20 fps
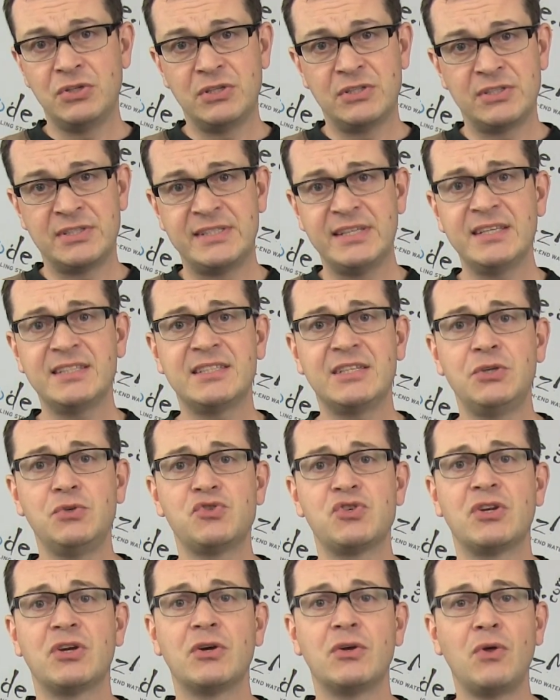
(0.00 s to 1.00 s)
things
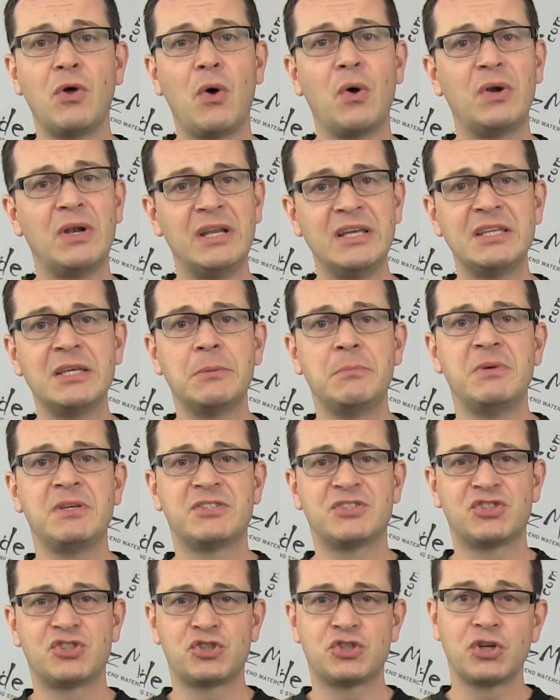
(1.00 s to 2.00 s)
usually glow a little
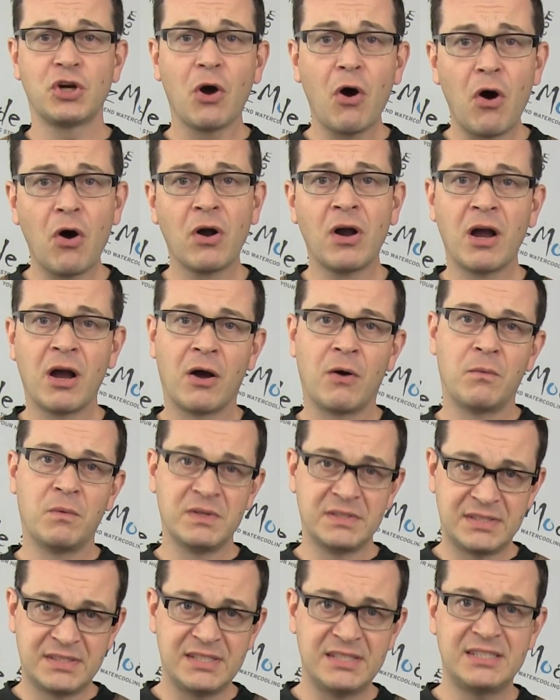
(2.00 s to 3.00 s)
bit stronger
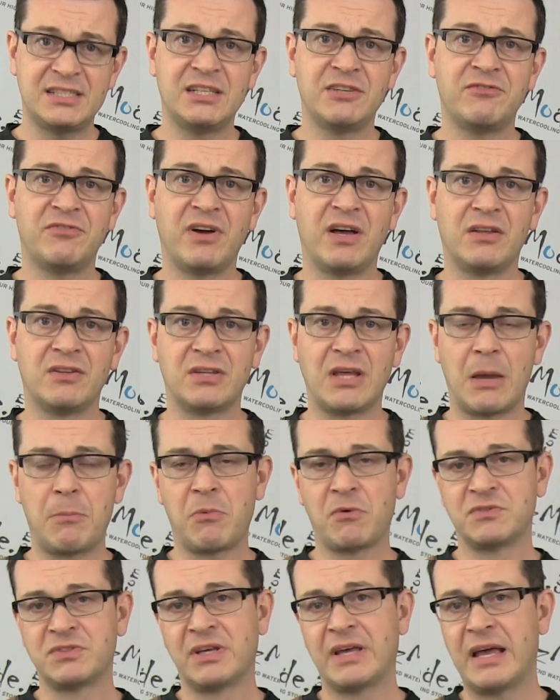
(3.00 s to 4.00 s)
with CCFL
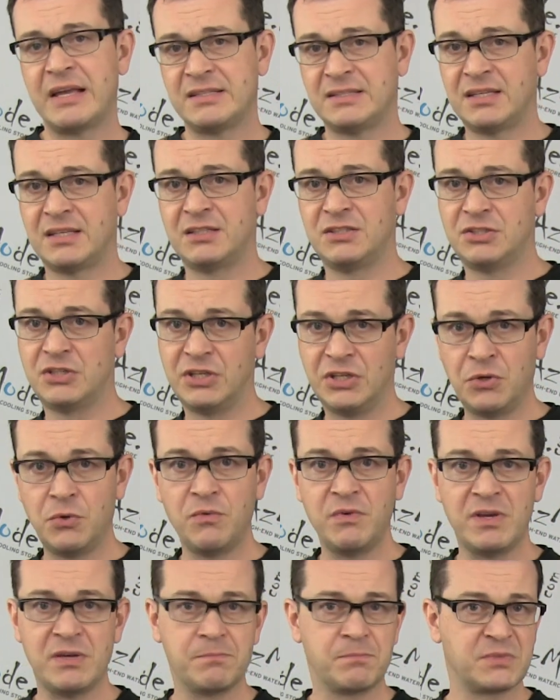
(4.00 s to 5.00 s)
type of the light than the
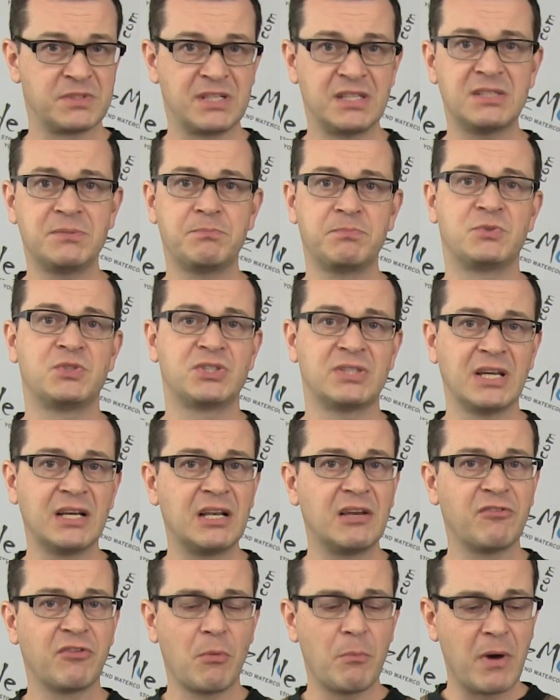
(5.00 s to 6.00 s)
UV. That's
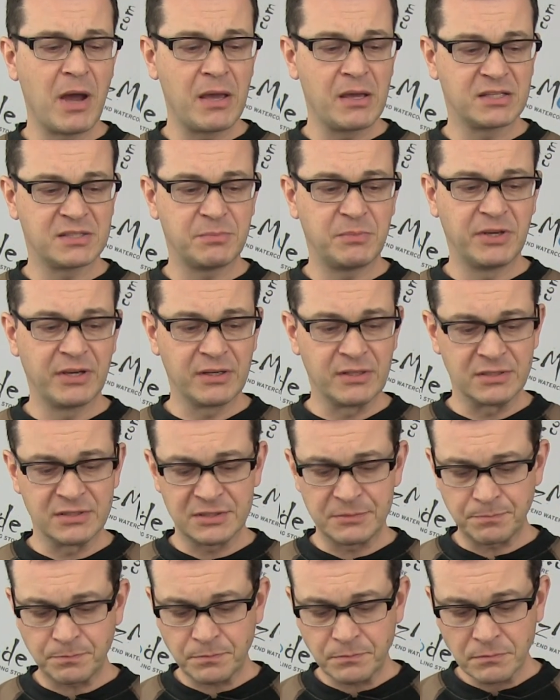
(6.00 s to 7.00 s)
strictly from my
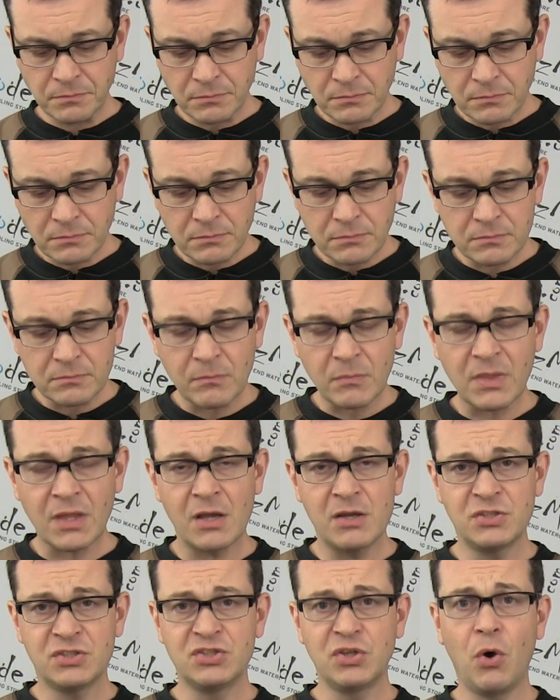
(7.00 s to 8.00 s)
experience.
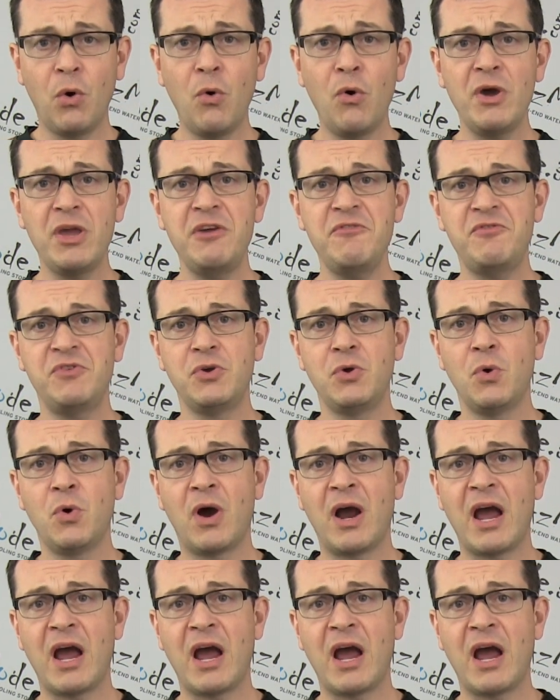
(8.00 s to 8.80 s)
So if you